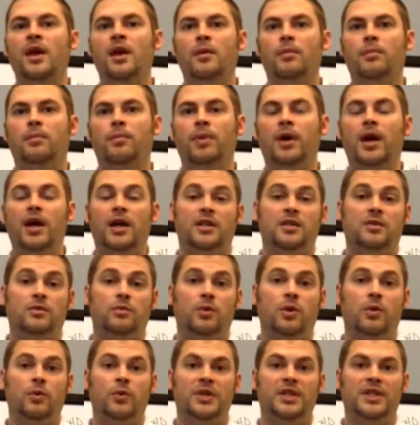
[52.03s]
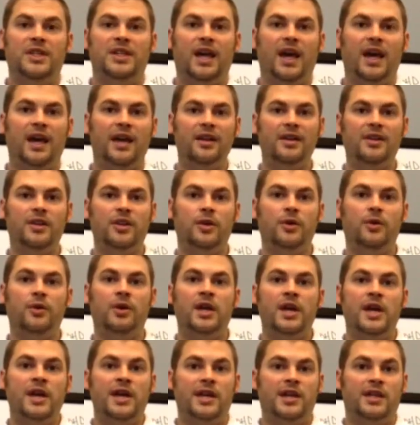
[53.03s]
But what we can do
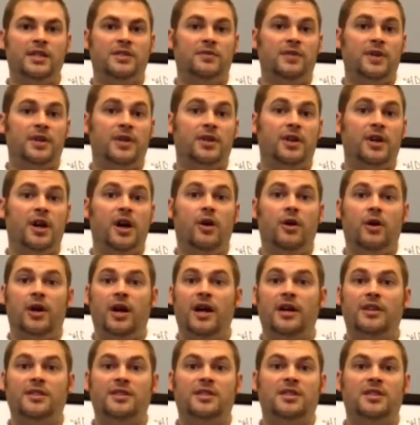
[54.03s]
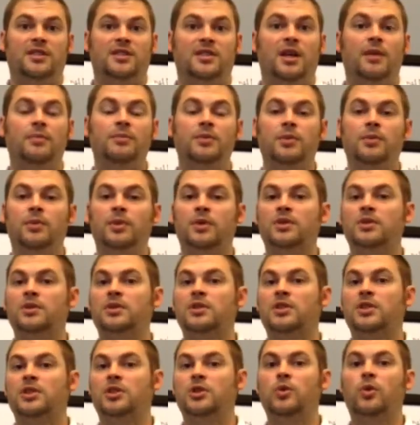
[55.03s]
is figure out how susceptible
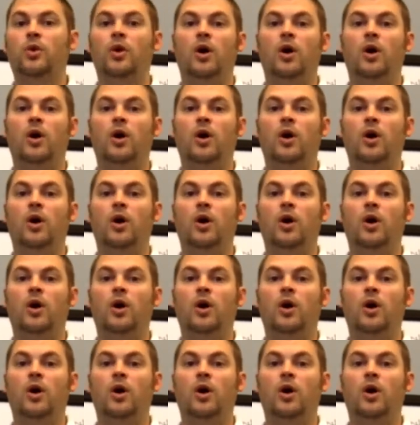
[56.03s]
you